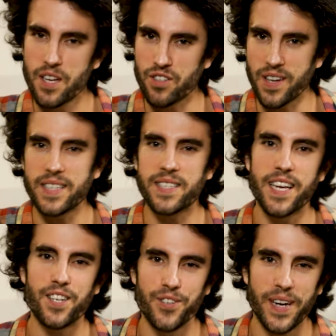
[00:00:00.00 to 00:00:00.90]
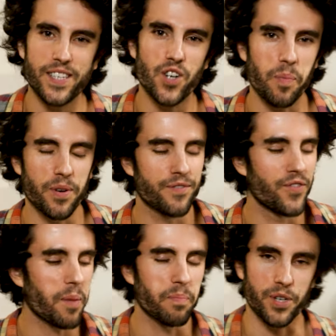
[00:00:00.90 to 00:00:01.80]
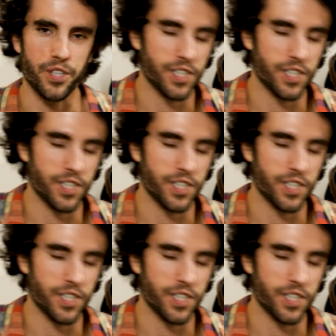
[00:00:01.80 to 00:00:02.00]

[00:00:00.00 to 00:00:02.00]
So let's take a look at a couple of numbers.